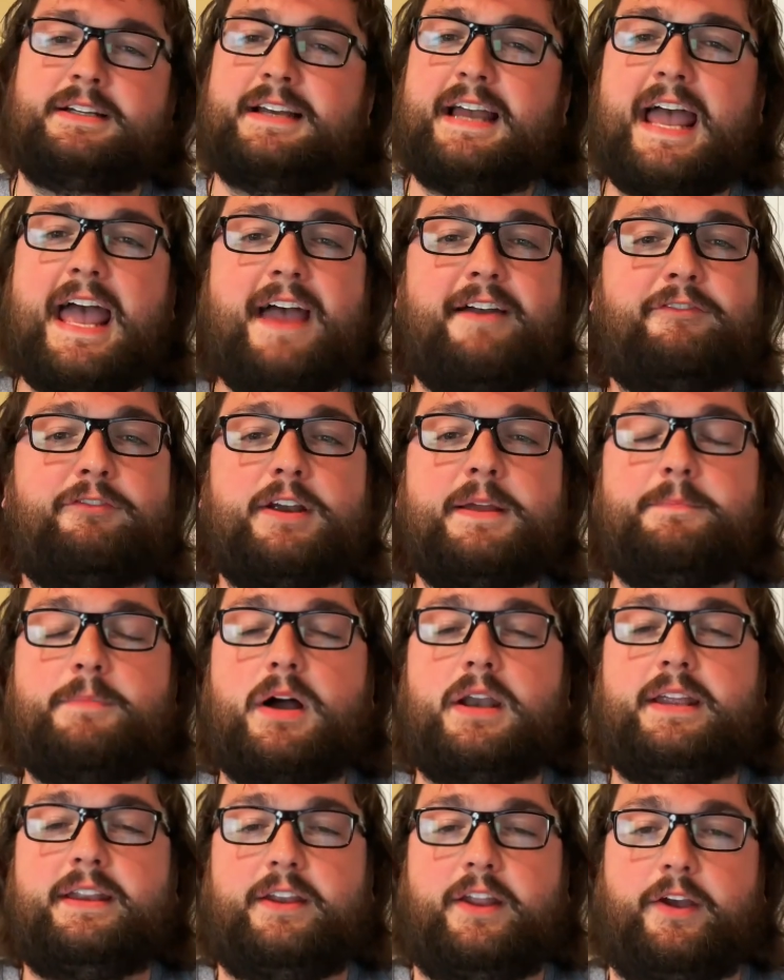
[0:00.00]

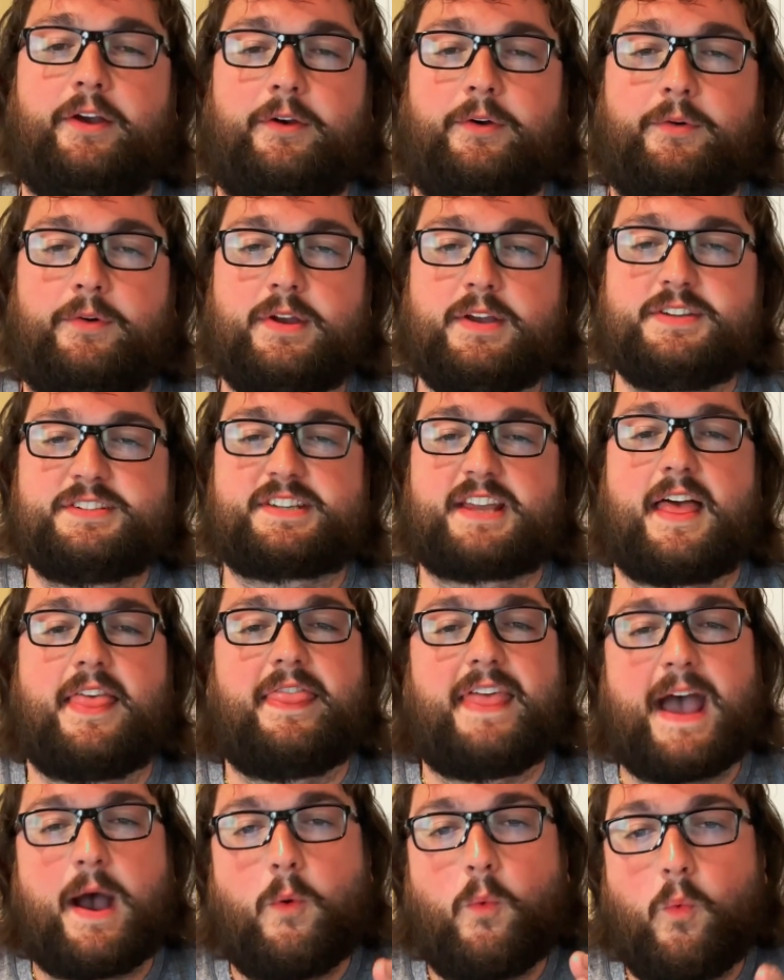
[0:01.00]
Everybody knows
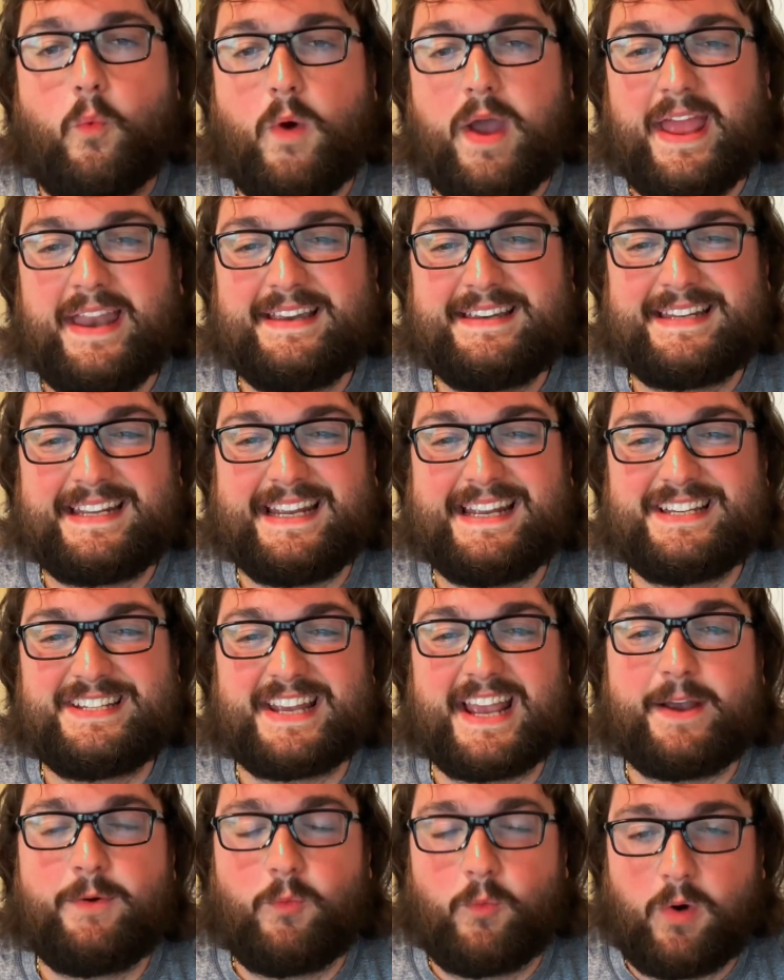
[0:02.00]
that when
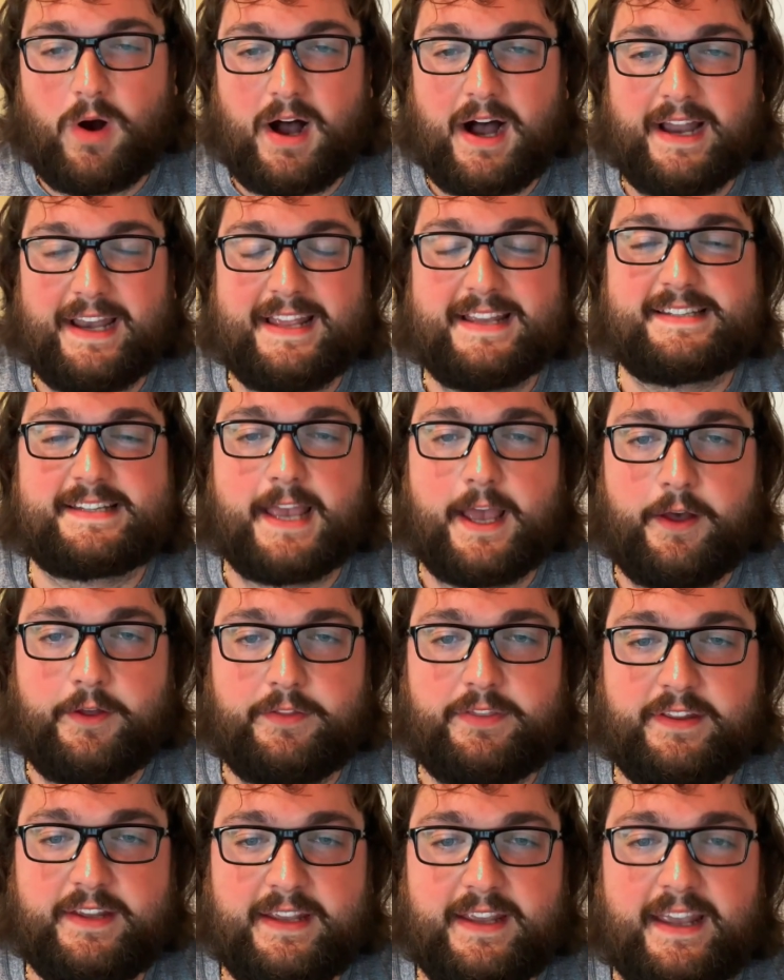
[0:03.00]
TJ Watt is
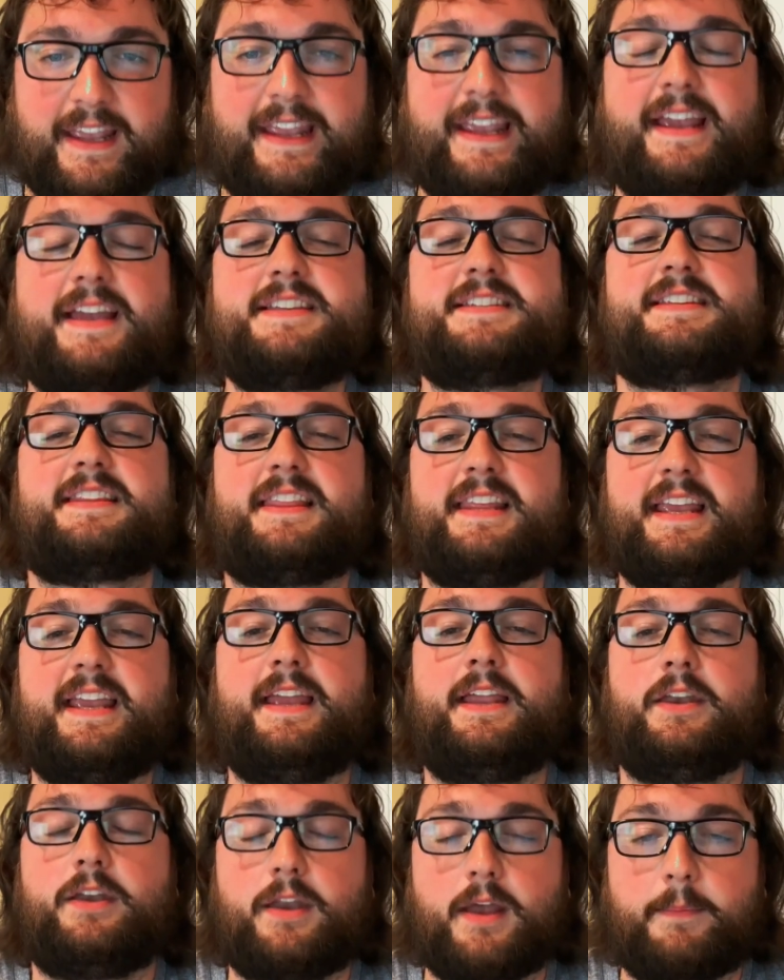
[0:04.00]
healthy, he is
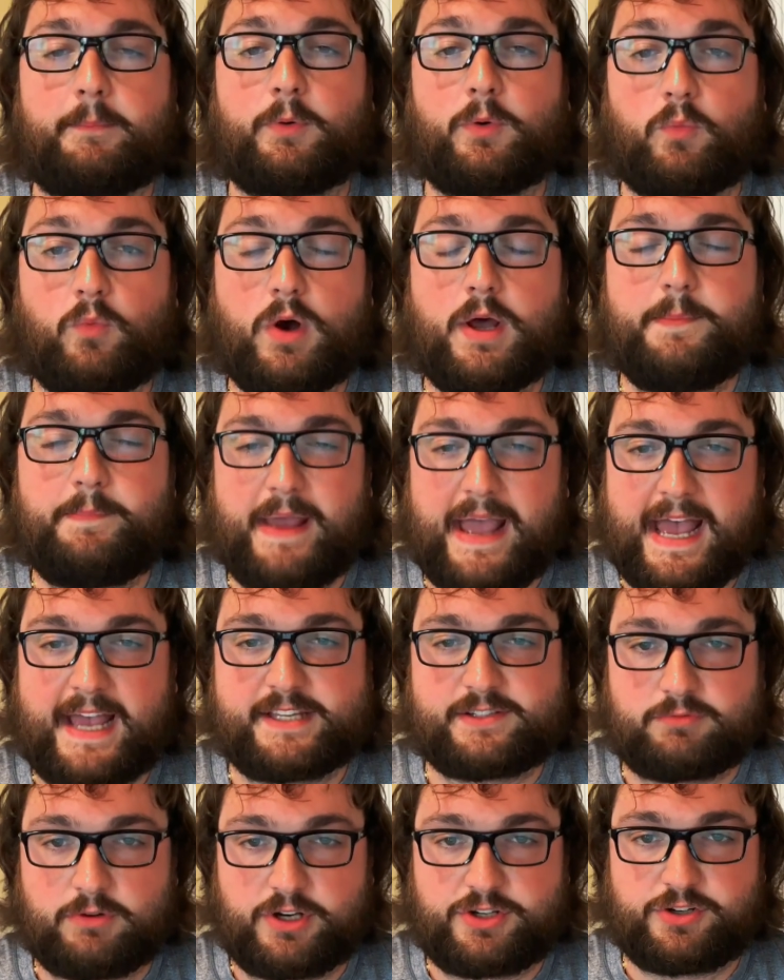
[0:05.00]
the number one
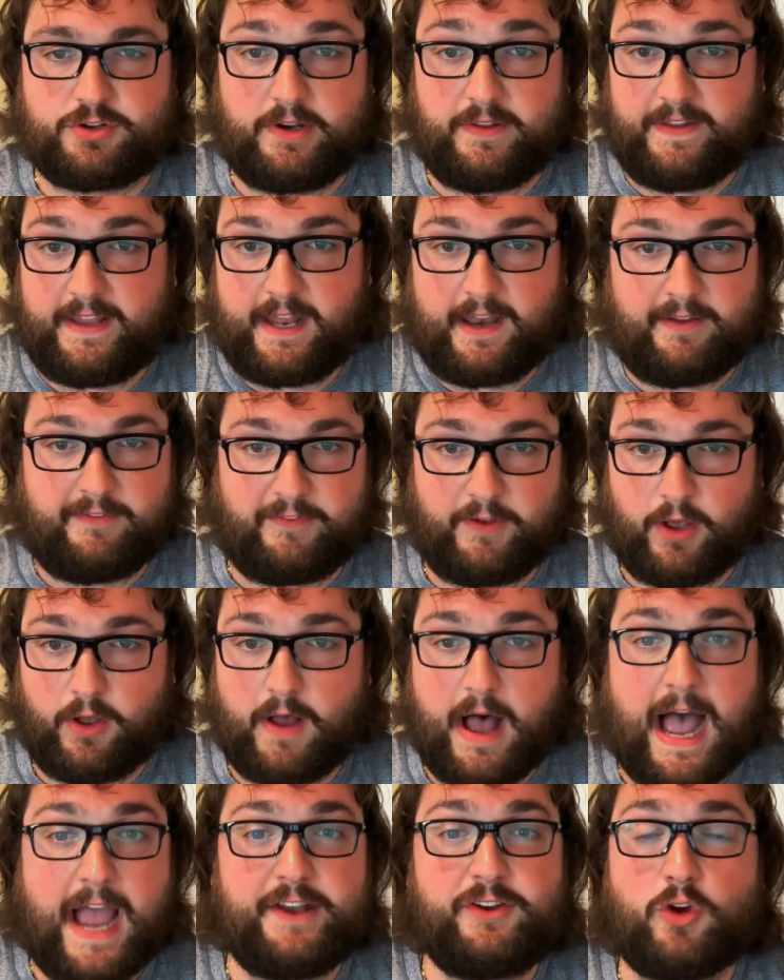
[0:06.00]
pass rusher in the NFL.
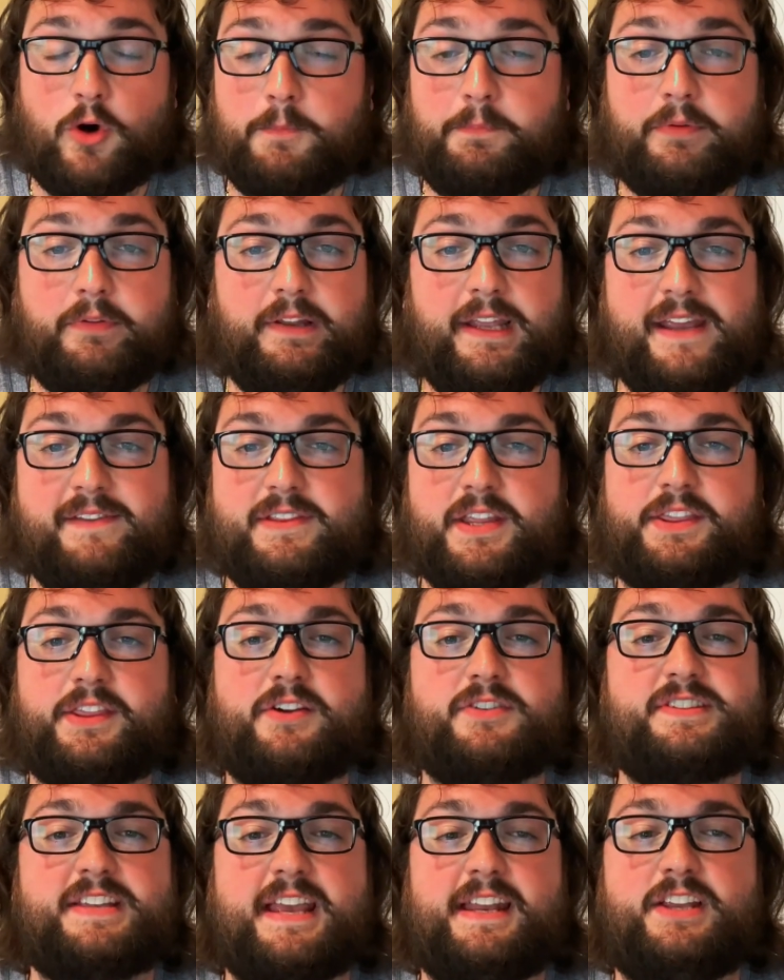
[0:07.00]
I don't believe that
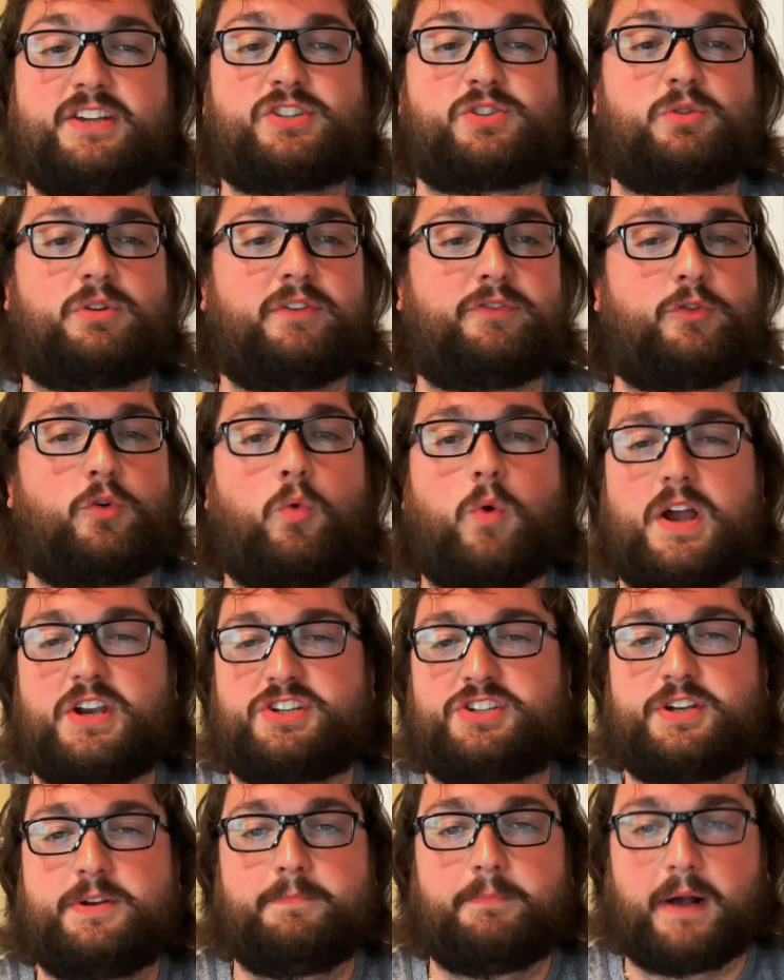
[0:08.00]
there's any sort of
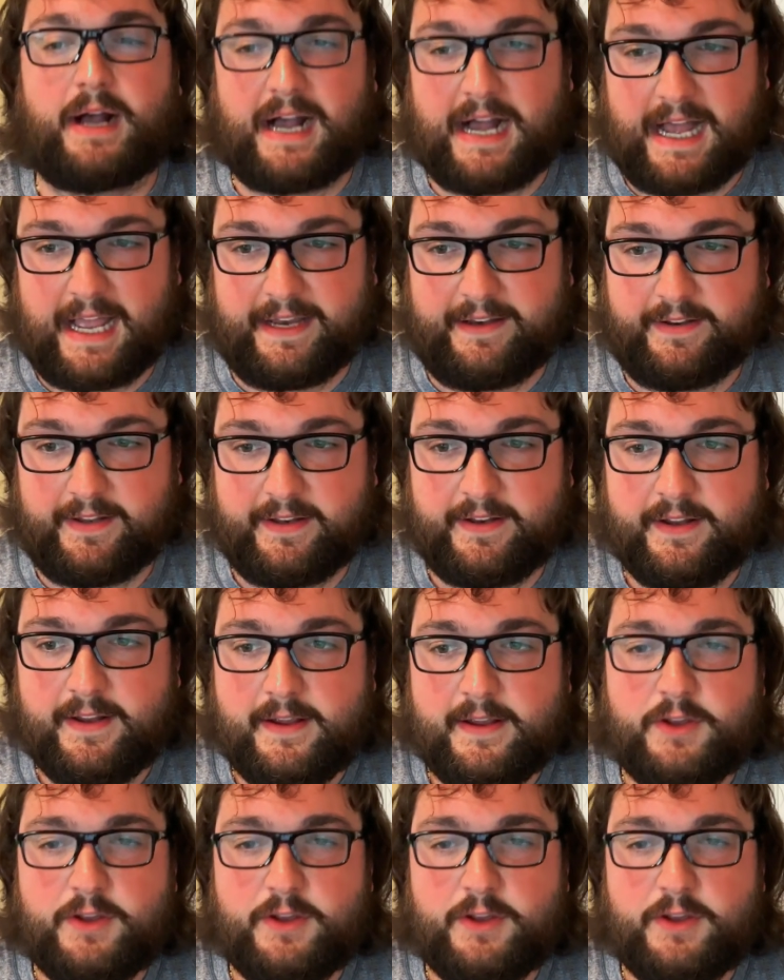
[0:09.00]
question behind it.